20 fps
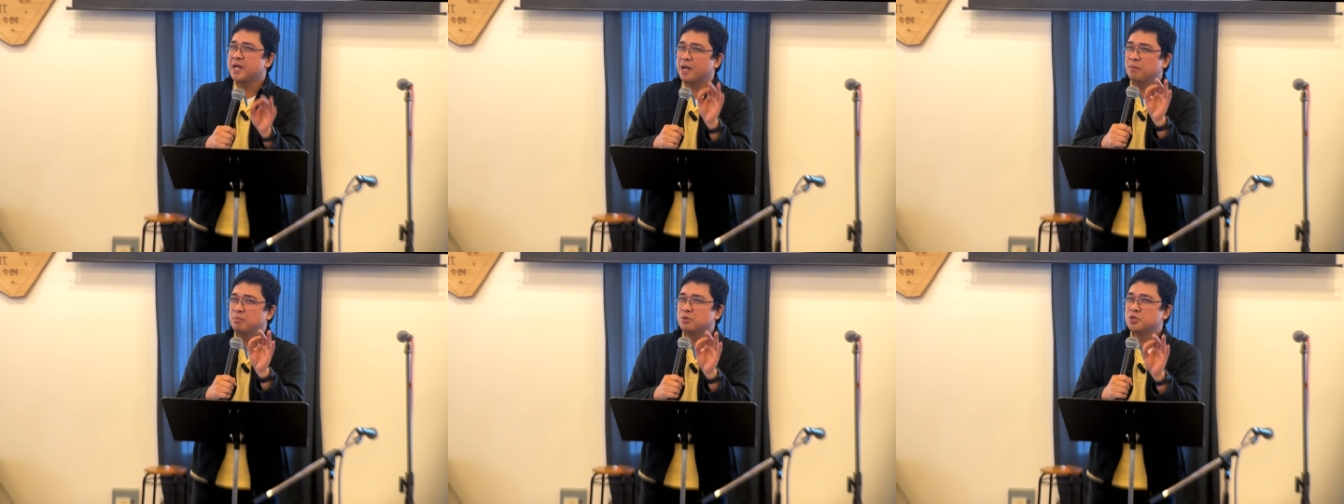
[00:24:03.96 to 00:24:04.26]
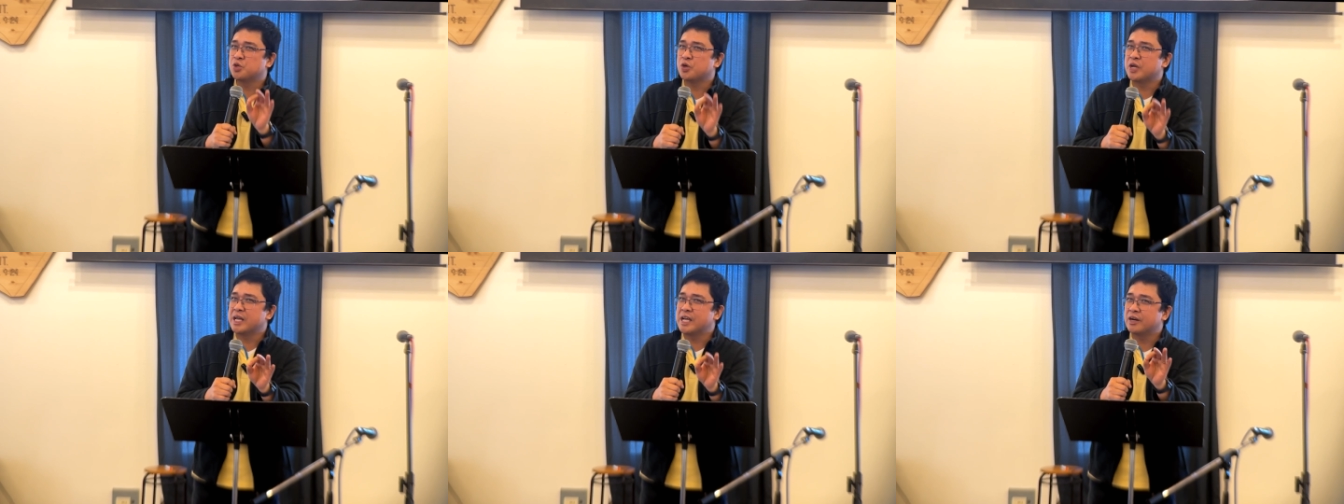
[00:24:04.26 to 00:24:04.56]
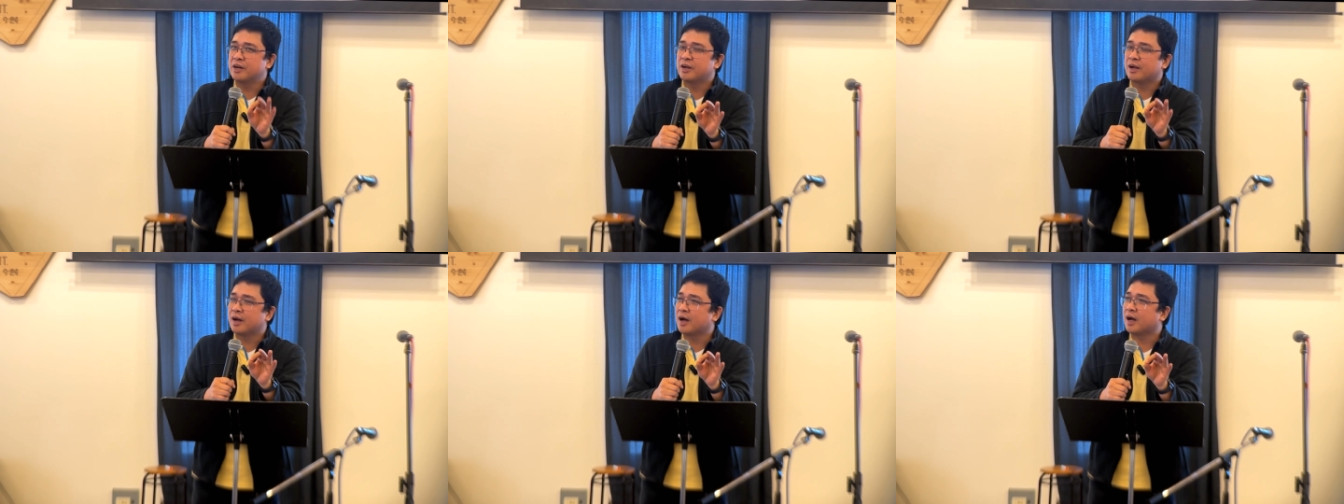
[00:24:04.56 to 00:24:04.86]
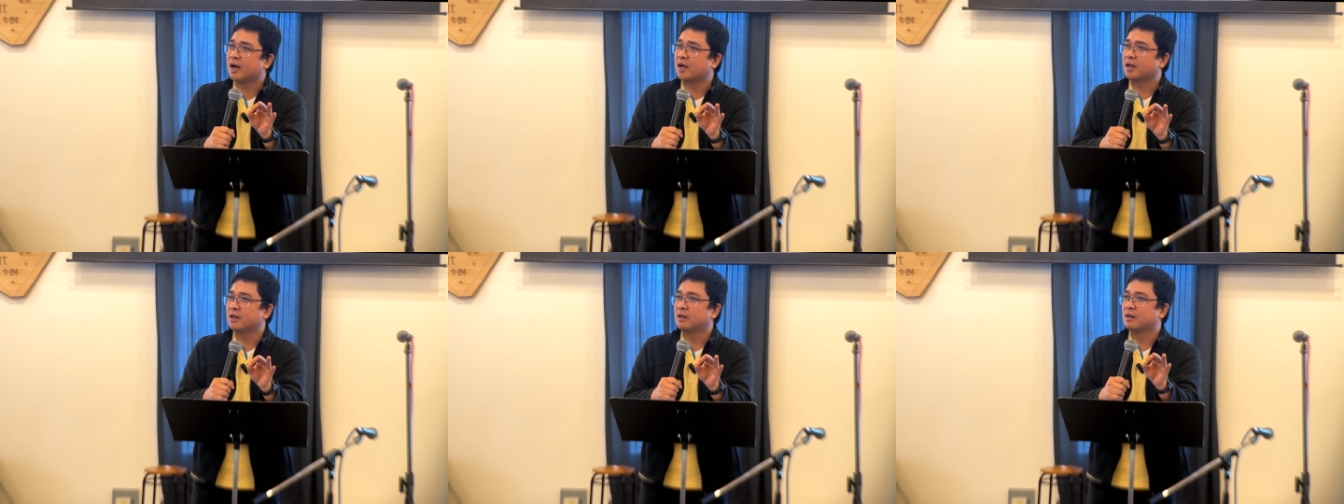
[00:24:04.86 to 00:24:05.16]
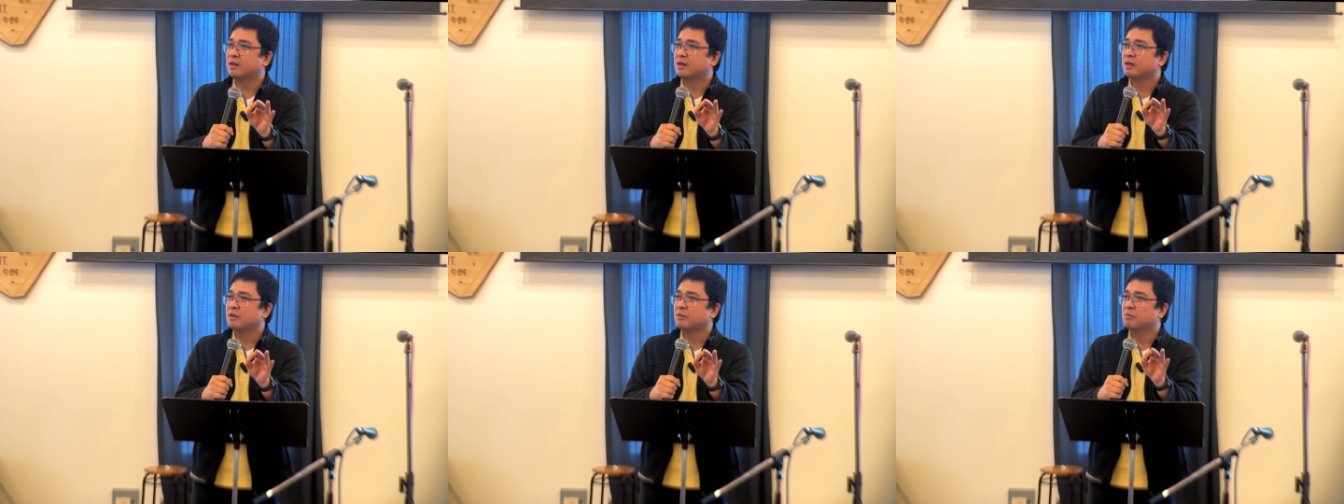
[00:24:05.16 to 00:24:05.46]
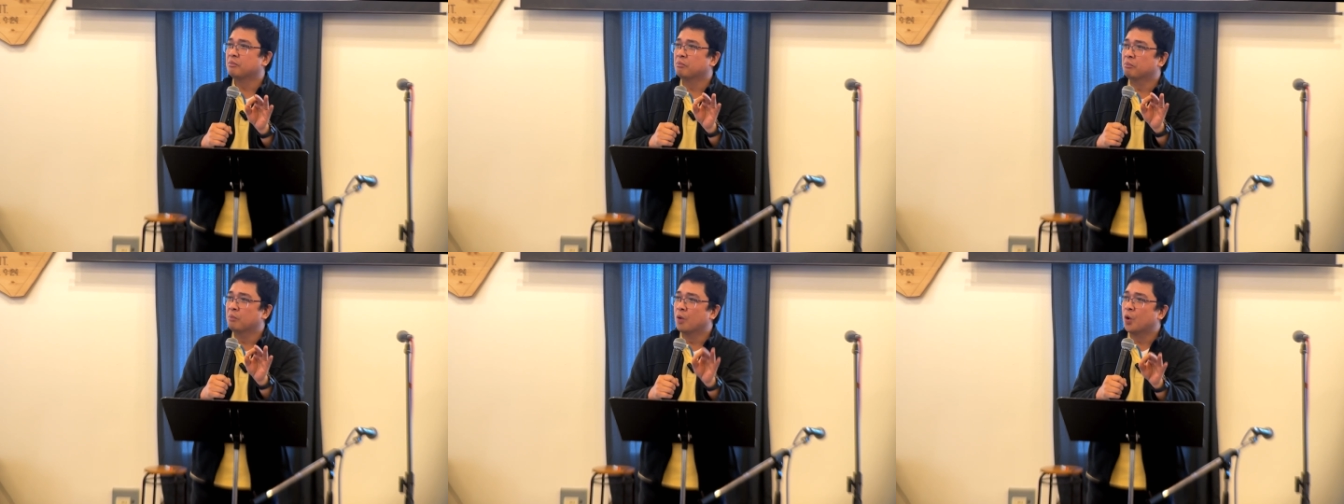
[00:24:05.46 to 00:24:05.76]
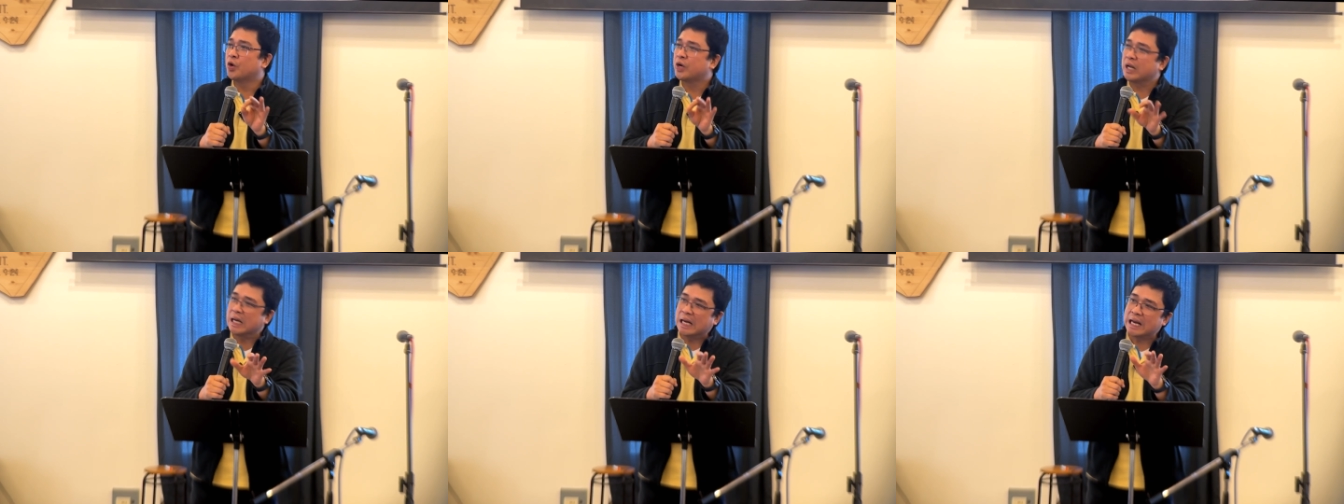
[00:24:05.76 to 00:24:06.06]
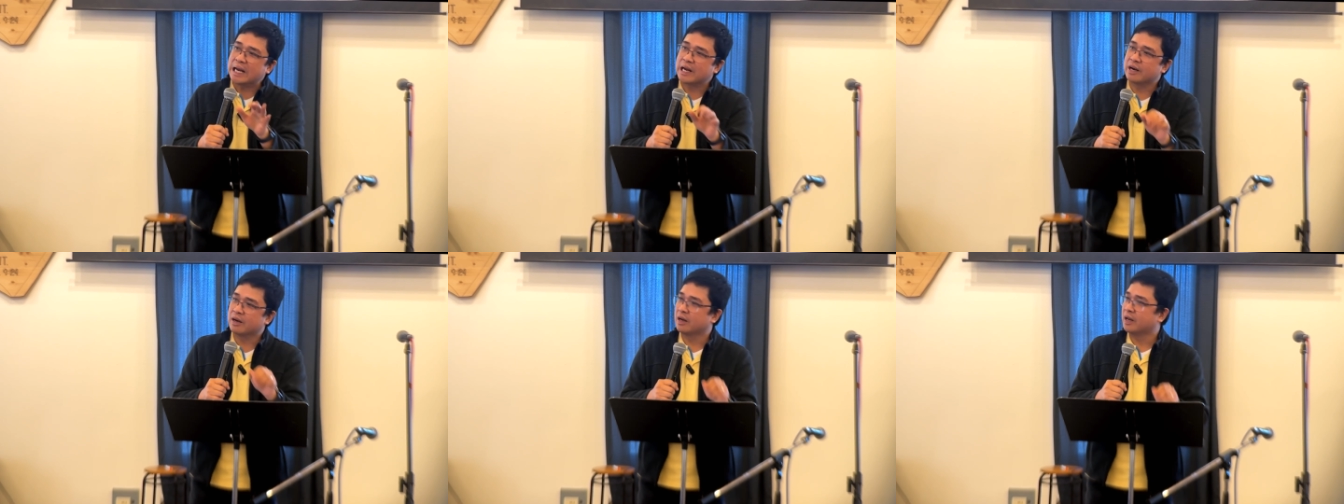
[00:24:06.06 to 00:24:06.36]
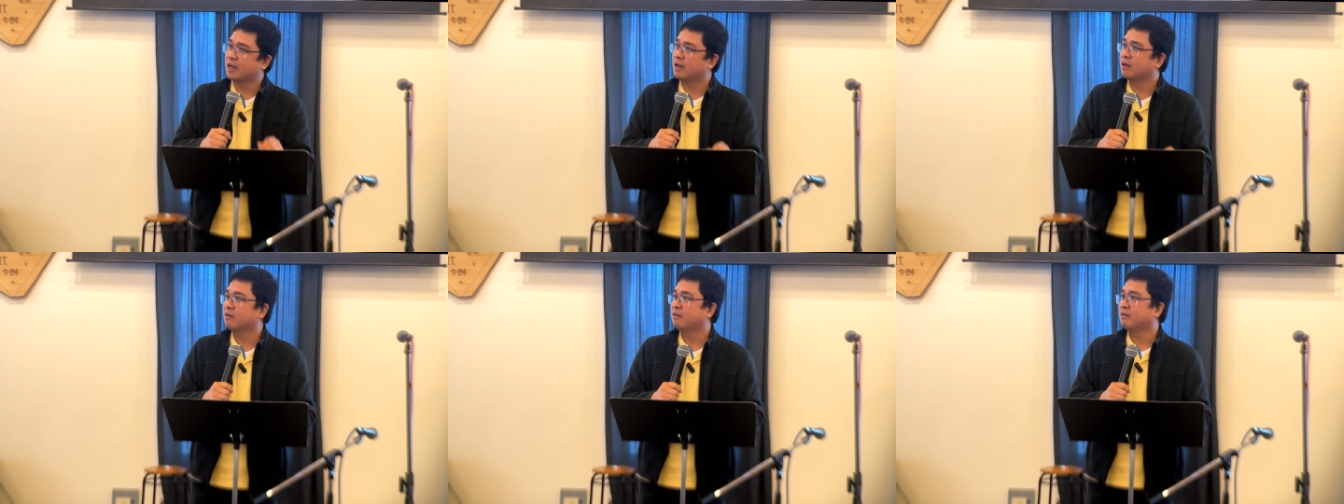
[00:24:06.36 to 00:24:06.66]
able to hear God more clearly.